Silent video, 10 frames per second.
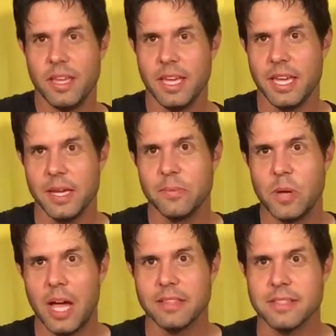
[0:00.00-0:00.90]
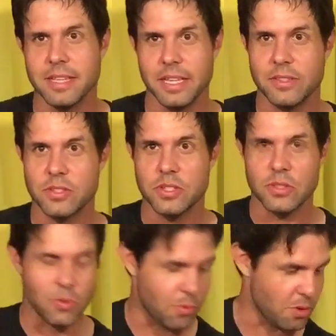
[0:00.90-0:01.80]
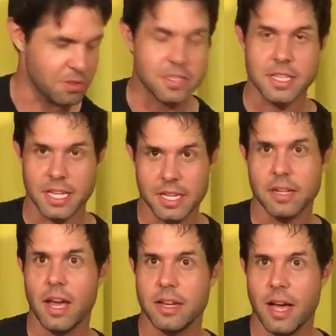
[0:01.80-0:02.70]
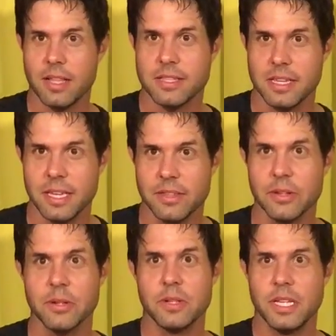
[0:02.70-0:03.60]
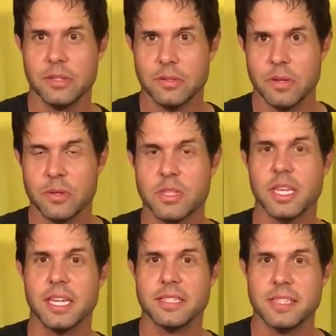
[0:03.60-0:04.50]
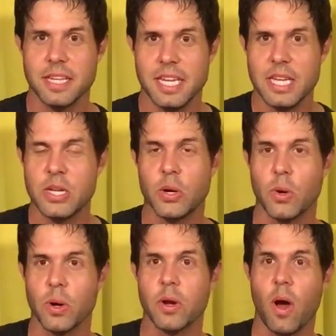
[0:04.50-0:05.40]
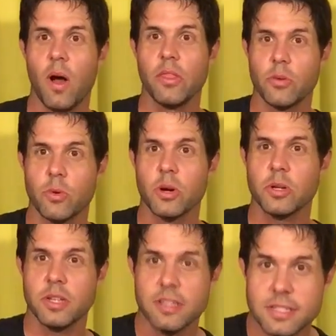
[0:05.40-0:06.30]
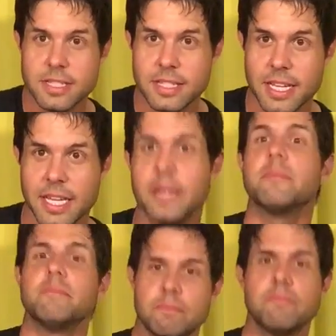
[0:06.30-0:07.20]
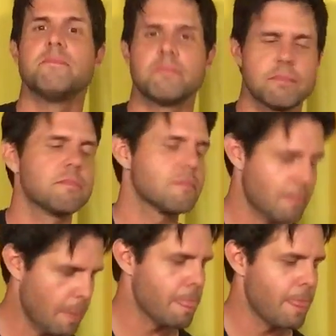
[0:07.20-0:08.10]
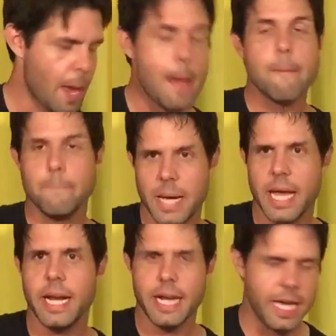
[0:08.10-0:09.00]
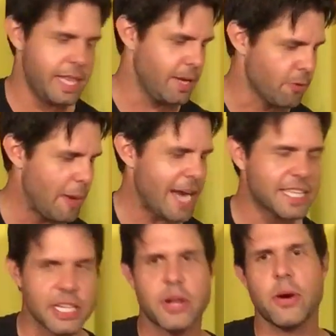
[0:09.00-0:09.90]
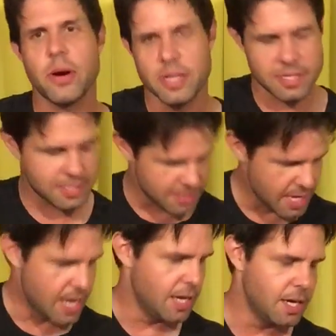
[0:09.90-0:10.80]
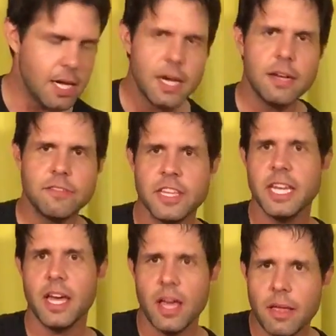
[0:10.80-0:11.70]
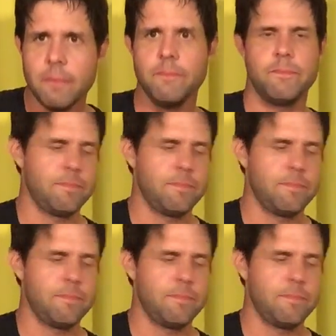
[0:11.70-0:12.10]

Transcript: D. Not C, it's just the word C. Not Nazi either. Neither of those things. The E chord on the word C. And we're back to the chorus. Love you all.